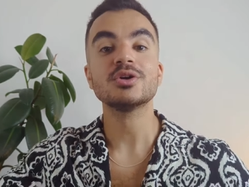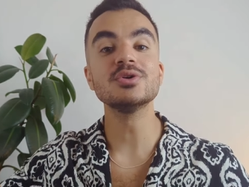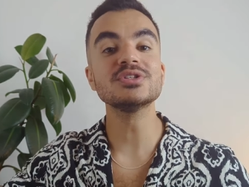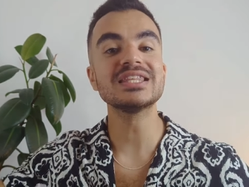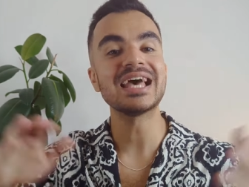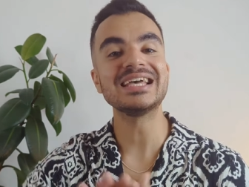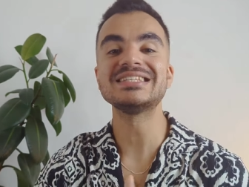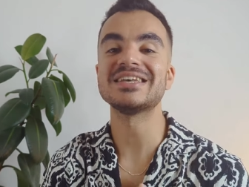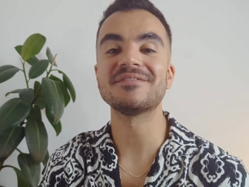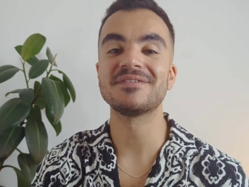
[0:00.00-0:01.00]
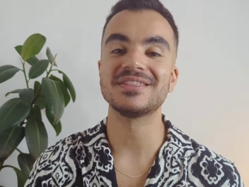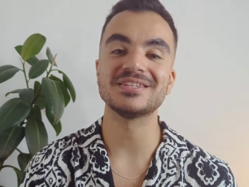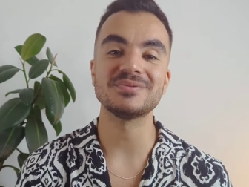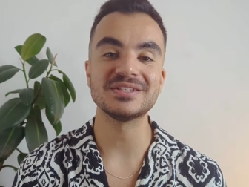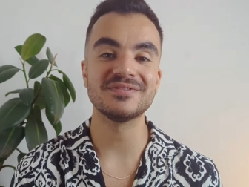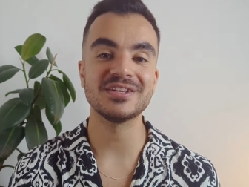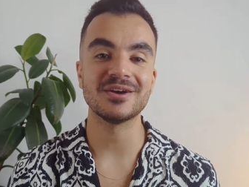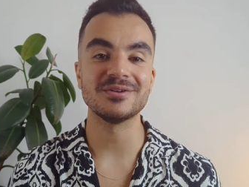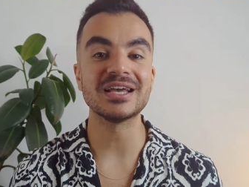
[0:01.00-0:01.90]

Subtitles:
Cool, so that is it for this week's video.